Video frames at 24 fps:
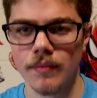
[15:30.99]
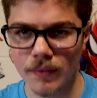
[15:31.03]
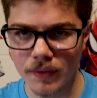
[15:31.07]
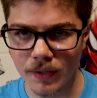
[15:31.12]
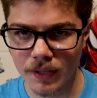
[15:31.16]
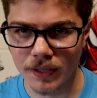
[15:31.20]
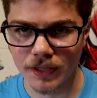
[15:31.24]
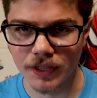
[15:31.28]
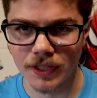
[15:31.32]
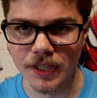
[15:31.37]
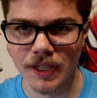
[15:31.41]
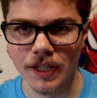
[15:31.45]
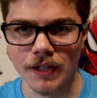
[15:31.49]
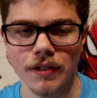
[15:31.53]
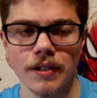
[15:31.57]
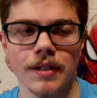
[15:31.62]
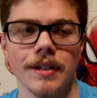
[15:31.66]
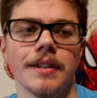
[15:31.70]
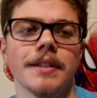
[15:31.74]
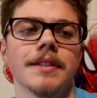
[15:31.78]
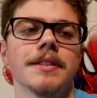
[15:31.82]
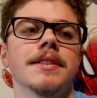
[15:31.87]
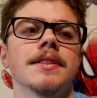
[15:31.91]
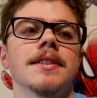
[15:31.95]
the
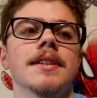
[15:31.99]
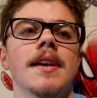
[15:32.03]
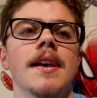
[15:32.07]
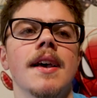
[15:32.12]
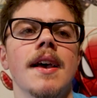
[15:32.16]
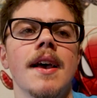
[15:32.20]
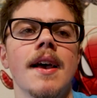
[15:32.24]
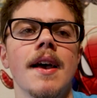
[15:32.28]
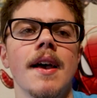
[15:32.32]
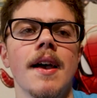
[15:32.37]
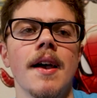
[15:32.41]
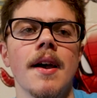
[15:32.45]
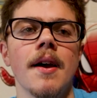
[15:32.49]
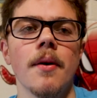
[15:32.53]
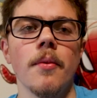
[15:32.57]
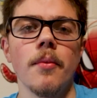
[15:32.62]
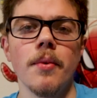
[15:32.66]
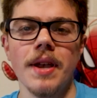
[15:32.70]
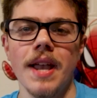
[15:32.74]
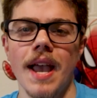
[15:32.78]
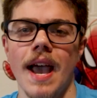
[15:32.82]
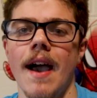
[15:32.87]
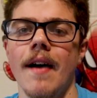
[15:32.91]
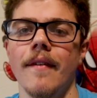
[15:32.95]
series,
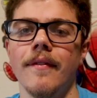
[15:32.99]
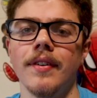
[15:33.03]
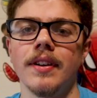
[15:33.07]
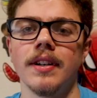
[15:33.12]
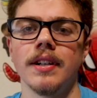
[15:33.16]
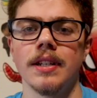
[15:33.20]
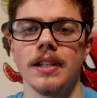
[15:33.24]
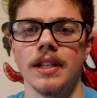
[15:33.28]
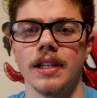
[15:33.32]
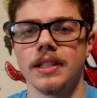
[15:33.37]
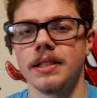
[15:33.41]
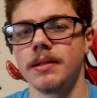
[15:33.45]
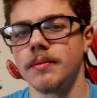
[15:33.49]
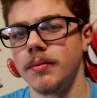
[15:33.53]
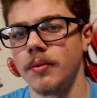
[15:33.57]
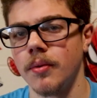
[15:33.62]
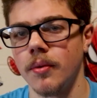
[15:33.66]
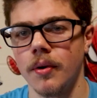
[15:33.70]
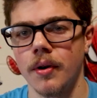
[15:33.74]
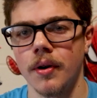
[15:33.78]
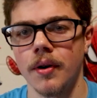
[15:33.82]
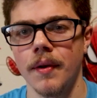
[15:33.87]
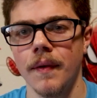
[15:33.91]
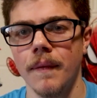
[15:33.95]
we haven't
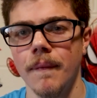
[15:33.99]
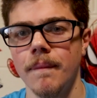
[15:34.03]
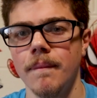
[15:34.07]
explored